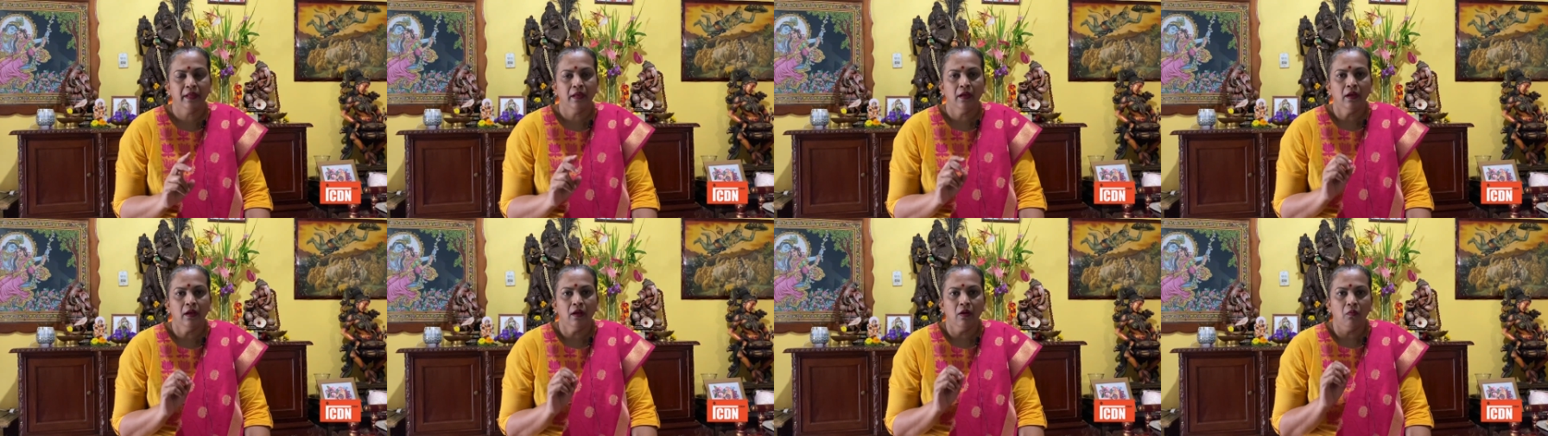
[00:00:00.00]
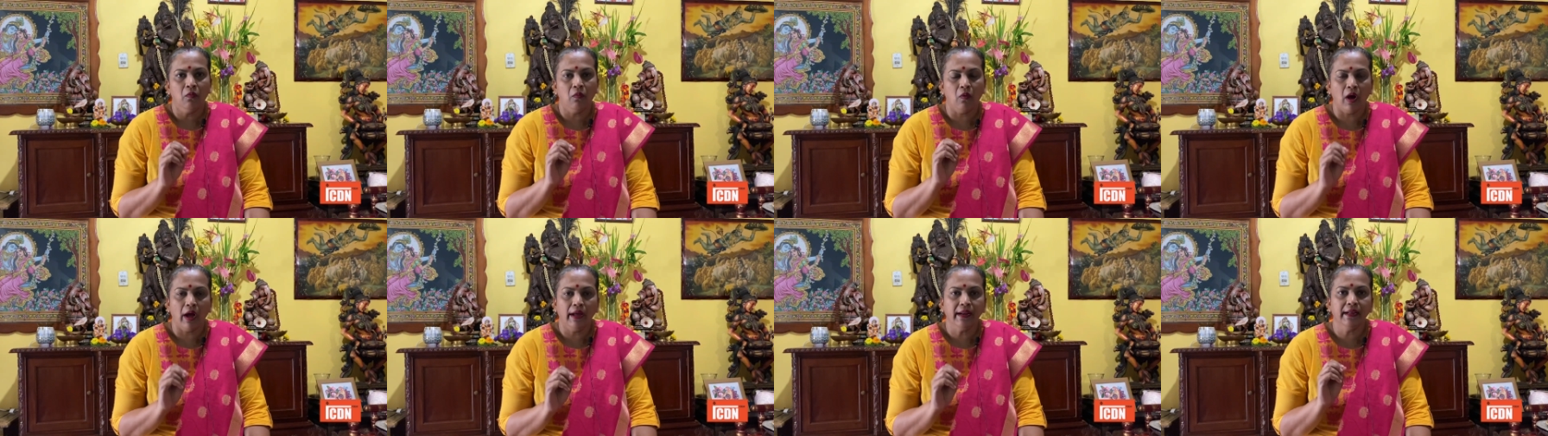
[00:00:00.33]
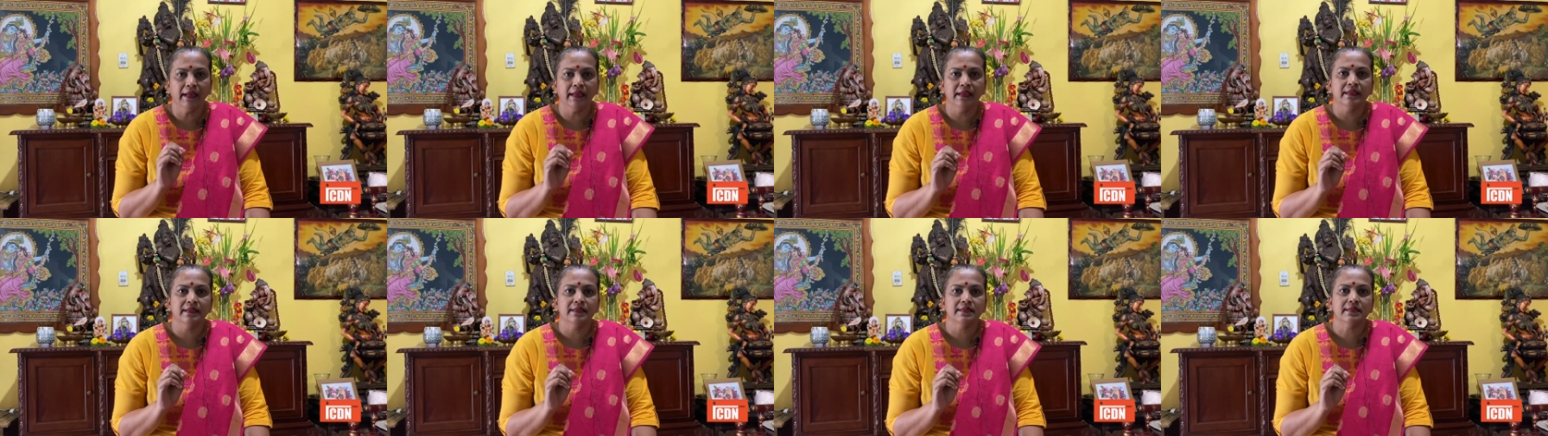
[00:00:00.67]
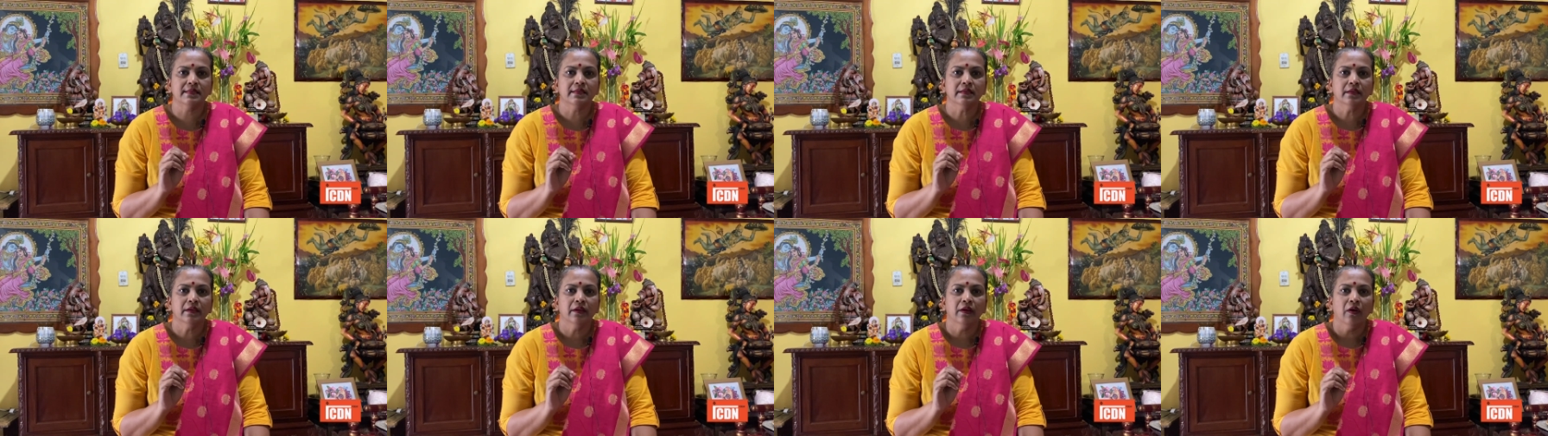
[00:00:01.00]
One is
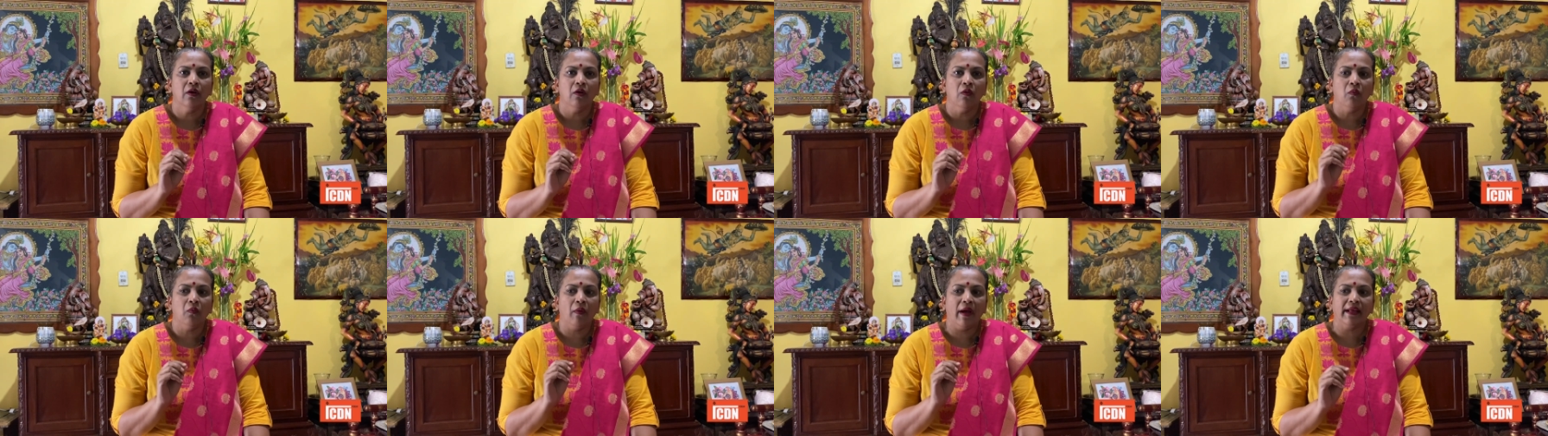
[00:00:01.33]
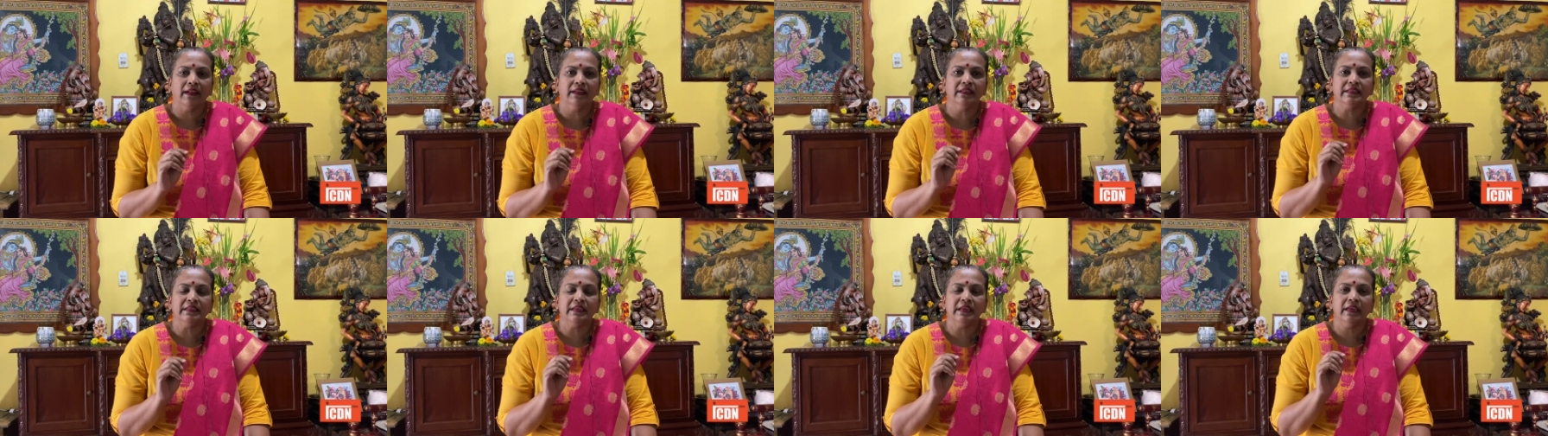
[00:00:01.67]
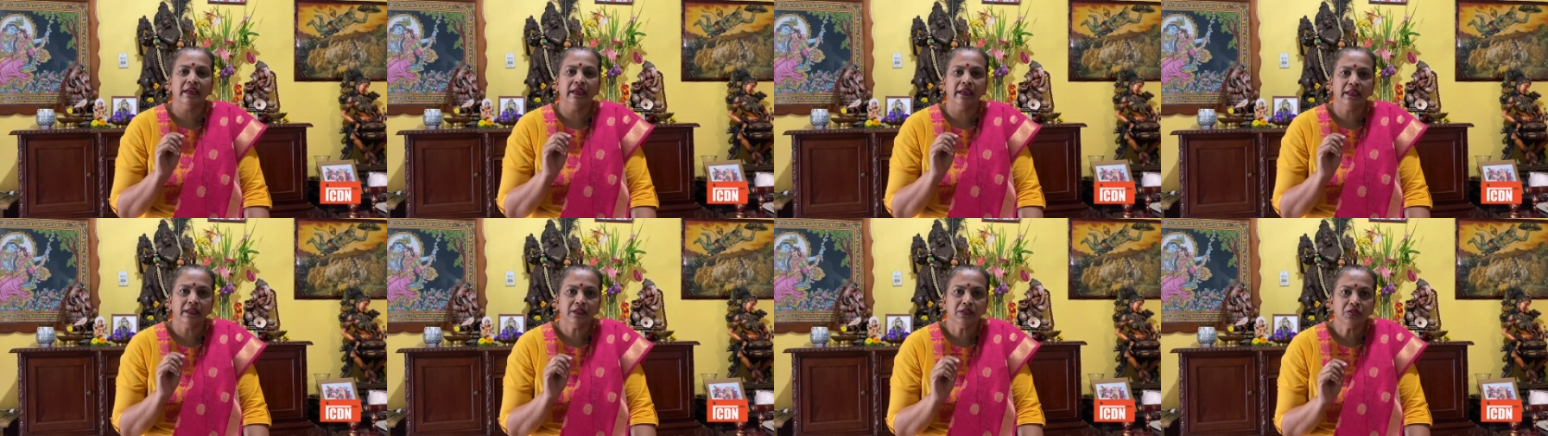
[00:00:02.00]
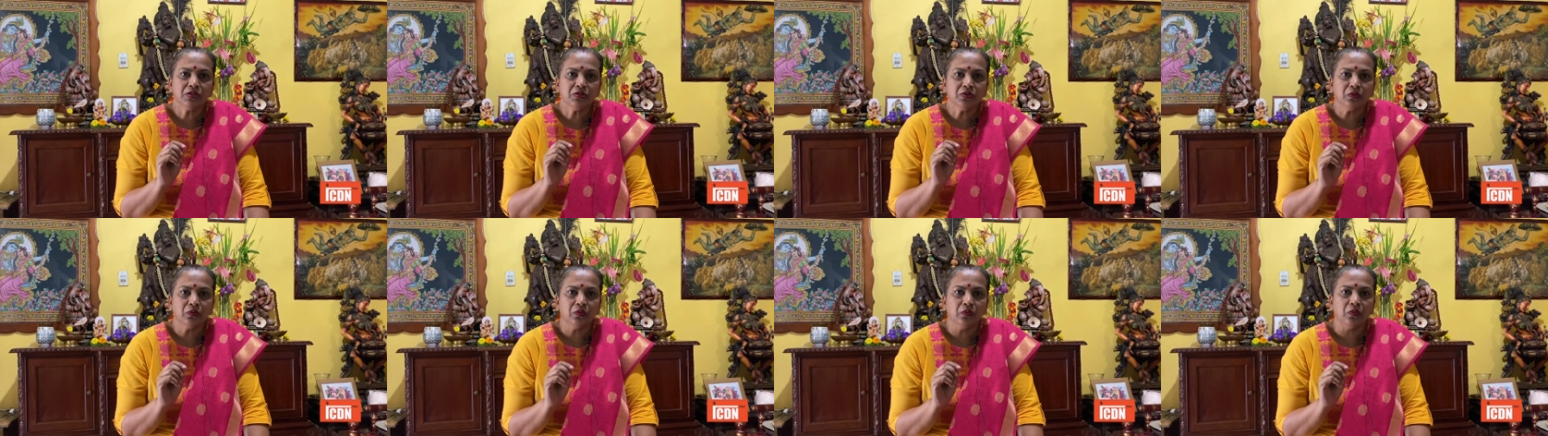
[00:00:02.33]
when the
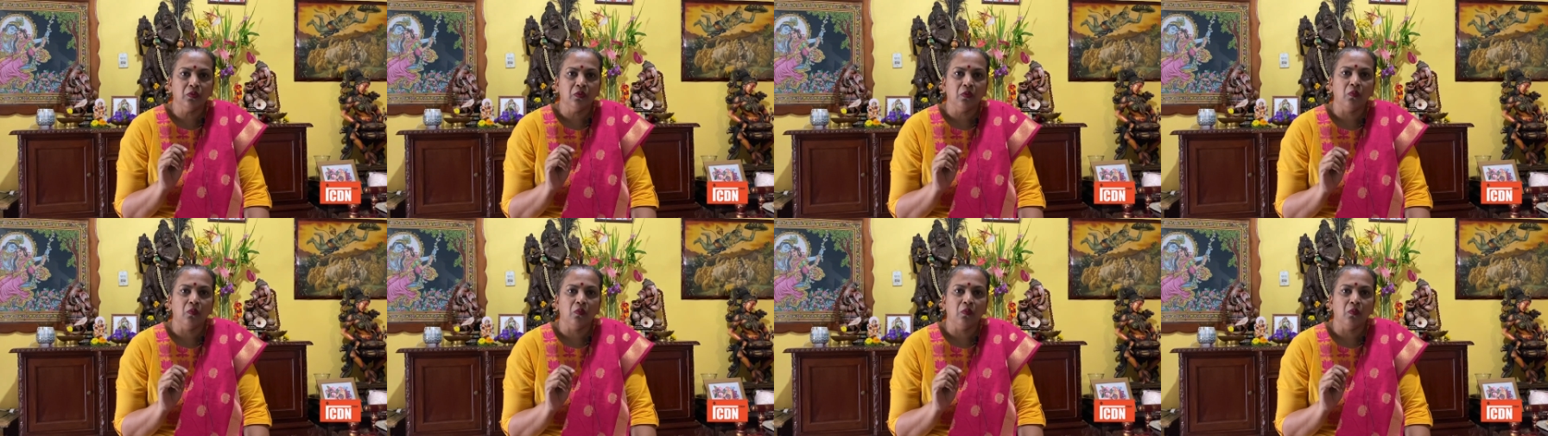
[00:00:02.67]
Hindu